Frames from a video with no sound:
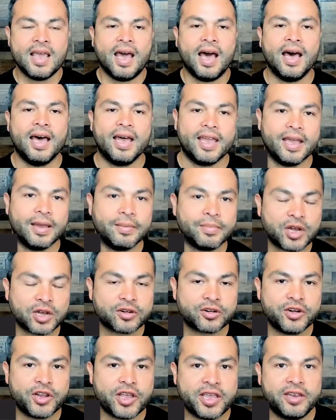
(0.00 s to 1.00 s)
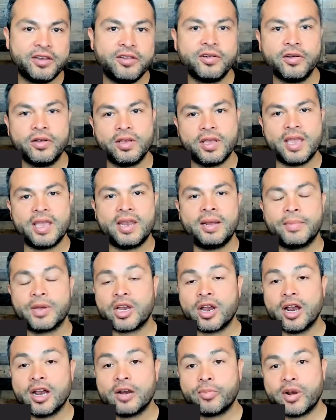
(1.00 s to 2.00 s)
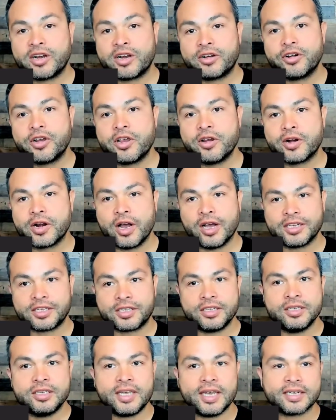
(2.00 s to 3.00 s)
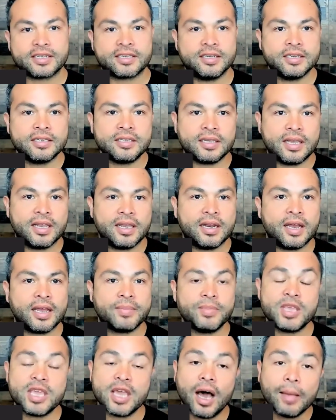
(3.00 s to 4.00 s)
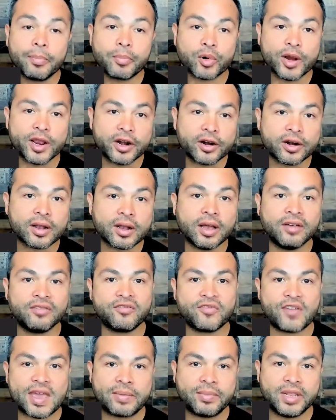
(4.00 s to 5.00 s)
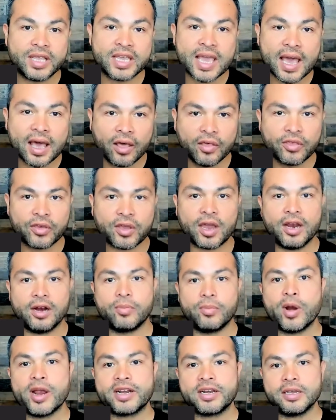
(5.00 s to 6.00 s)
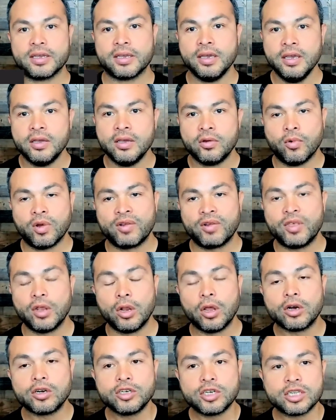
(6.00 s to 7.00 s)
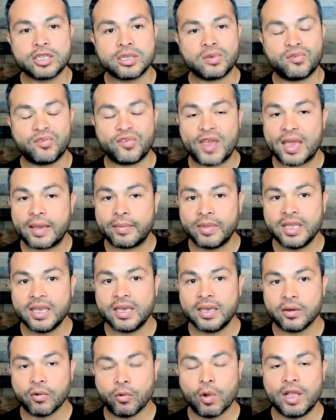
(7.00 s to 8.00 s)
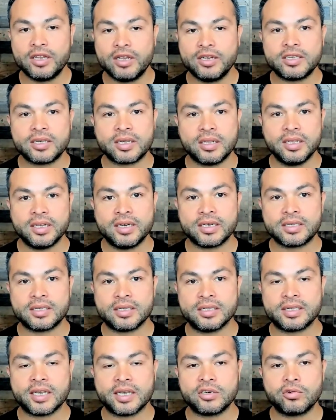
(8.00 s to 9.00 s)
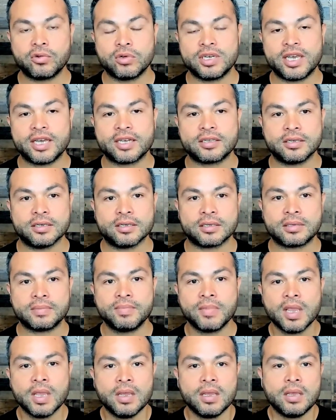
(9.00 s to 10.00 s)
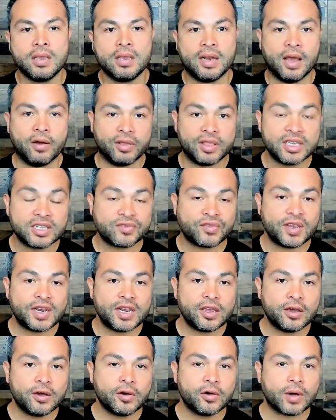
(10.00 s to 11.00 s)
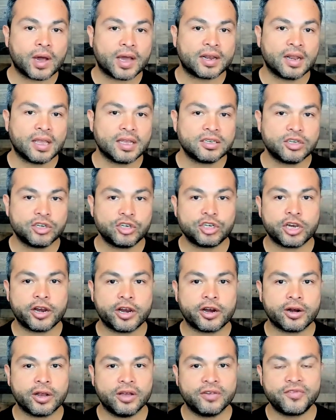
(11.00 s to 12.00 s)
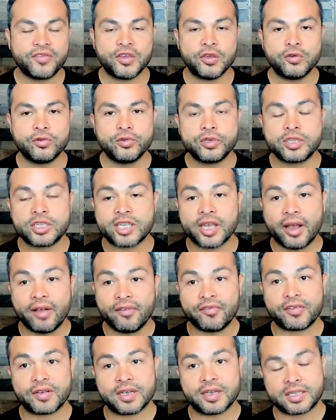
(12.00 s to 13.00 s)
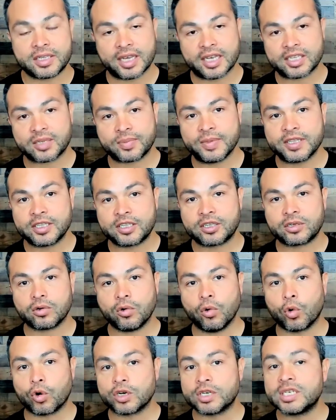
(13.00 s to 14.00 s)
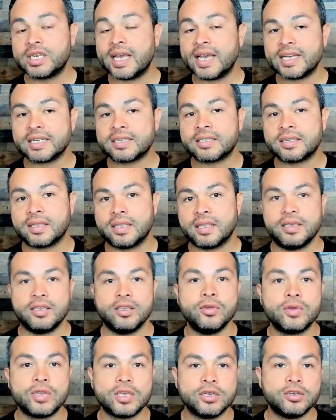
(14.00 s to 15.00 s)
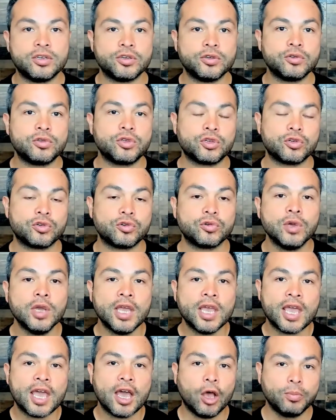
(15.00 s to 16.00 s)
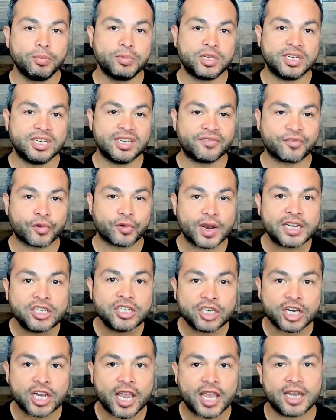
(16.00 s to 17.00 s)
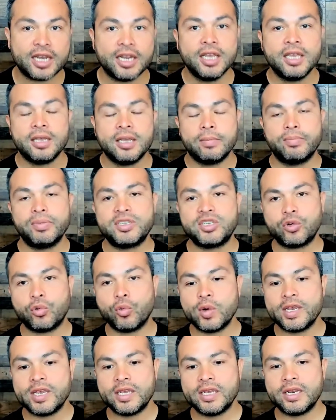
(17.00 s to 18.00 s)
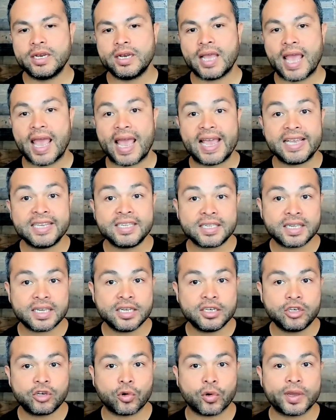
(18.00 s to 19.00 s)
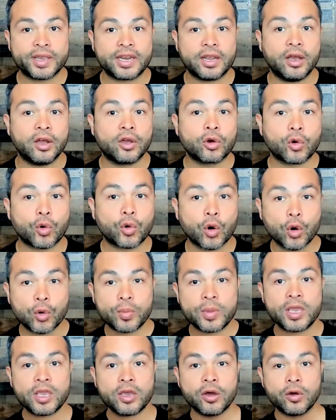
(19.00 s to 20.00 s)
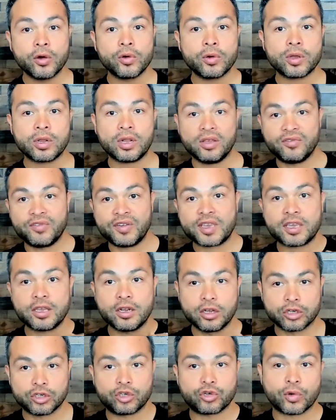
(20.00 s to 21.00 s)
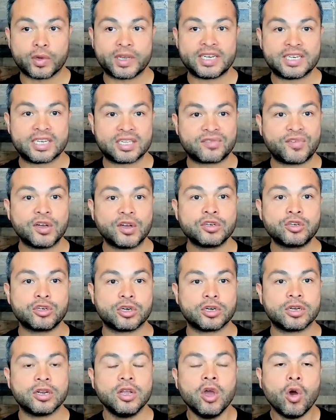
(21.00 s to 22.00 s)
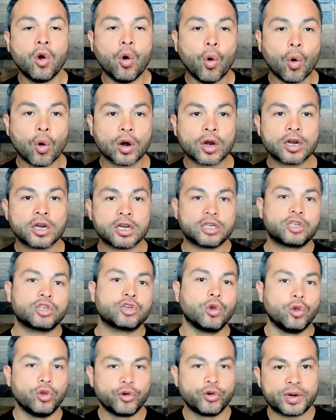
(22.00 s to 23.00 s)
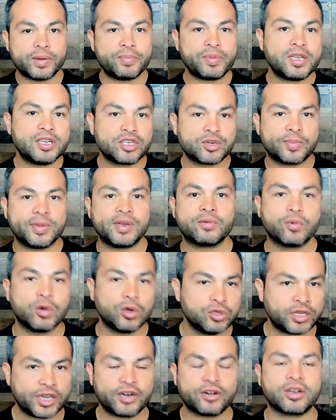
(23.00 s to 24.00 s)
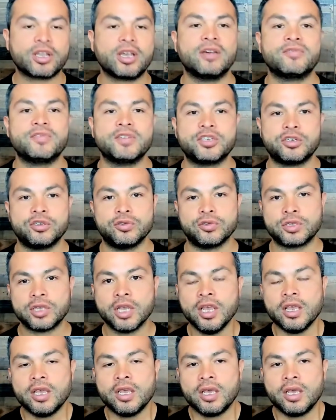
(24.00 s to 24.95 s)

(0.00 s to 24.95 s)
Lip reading: Hi, I'm Dr. Daniel, and I'm a chiropractor here in Austin, Texas, and I'm the operator of Family Health Chiropractic, one of the largest family wellness clinics in Central Texas. Now, in this video, I'd like to share a few self-assessments or tests that you can do to help to differentiate between AC joint acromioclavicular joint dysfunction or shoulder impingement rotator cuff issues.